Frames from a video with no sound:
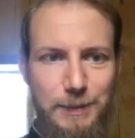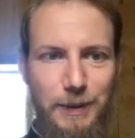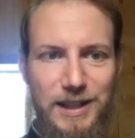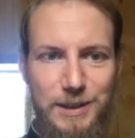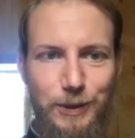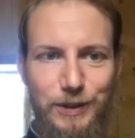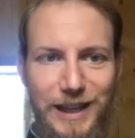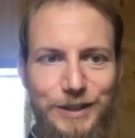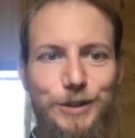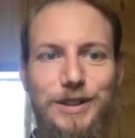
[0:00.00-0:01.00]
possible to
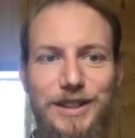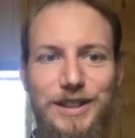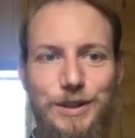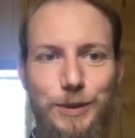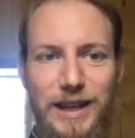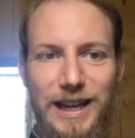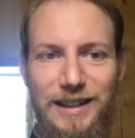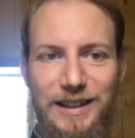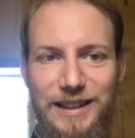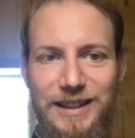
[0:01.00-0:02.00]
enter into this
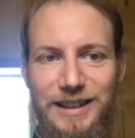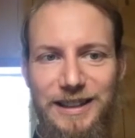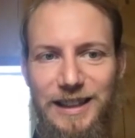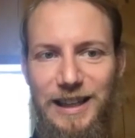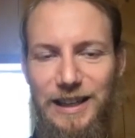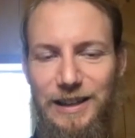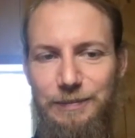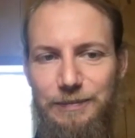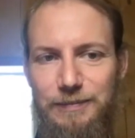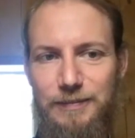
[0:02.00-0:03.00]
reality
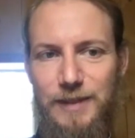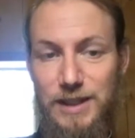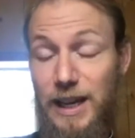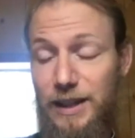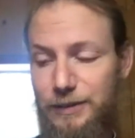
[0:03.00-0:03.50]
together.